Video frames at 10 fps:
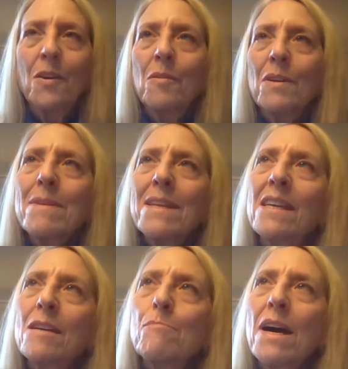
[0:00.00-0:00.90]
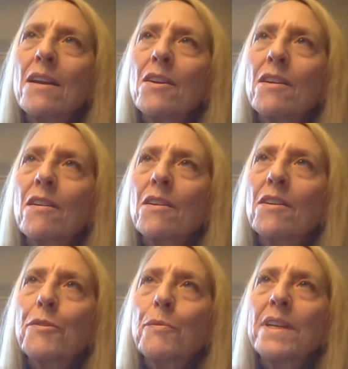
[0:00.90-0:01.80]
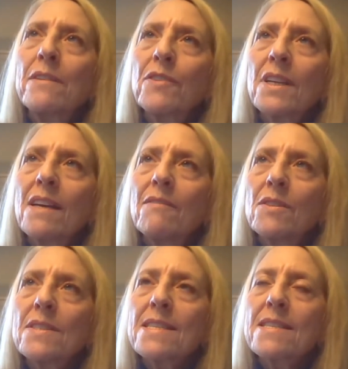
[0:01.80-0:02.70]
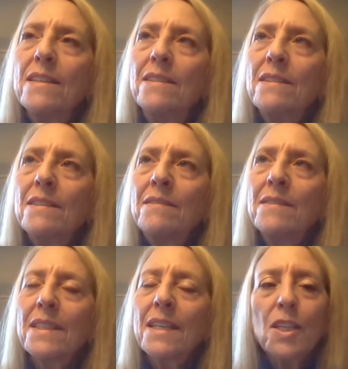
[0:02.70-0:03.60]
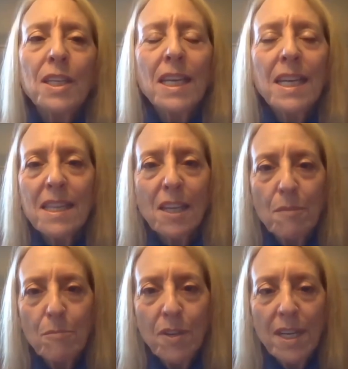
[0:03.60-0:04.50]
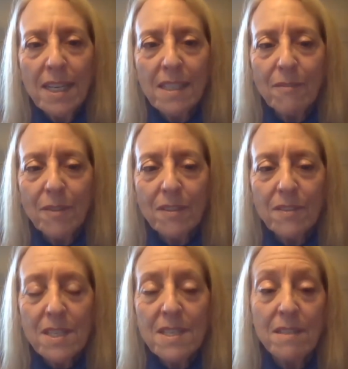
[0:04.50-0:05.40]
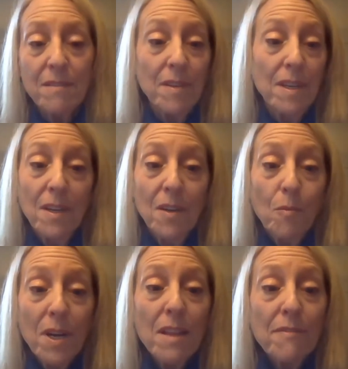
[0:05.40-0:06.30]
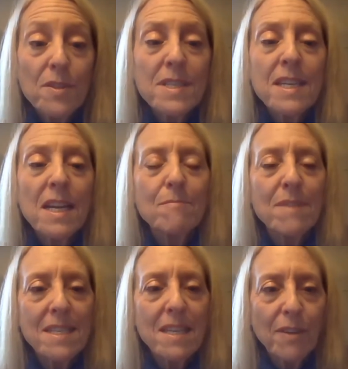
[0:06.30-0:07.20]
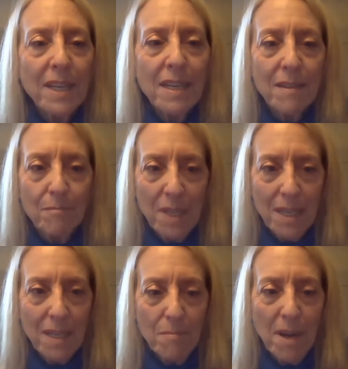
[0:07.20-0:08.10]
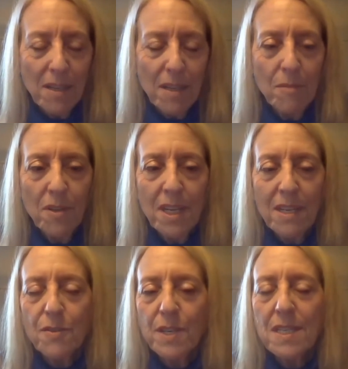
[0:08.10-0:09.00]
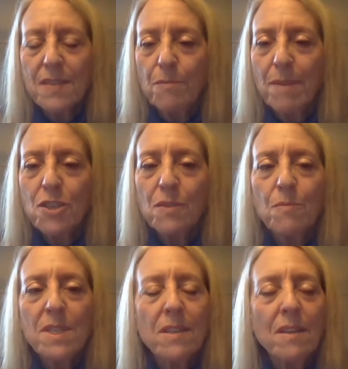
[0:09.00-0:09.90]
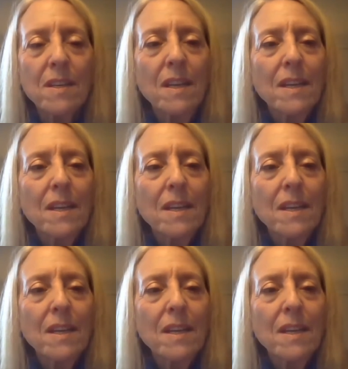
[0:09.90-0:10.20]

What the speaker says: Let me think about it on three different levels. Looking at the community level, one of the first times this ever hit me about community transformation was on